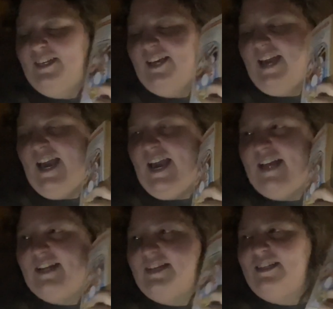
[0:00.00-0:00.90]

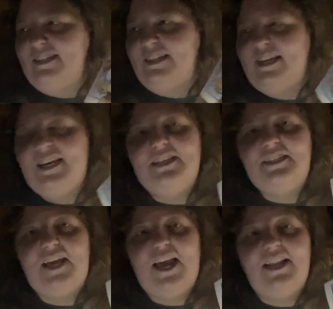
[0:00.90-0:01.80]
and
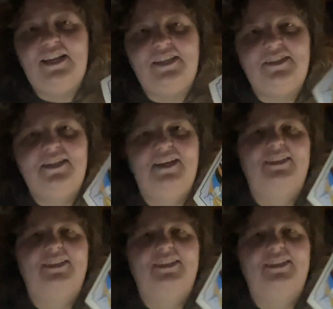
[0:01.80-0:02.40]
easy endings.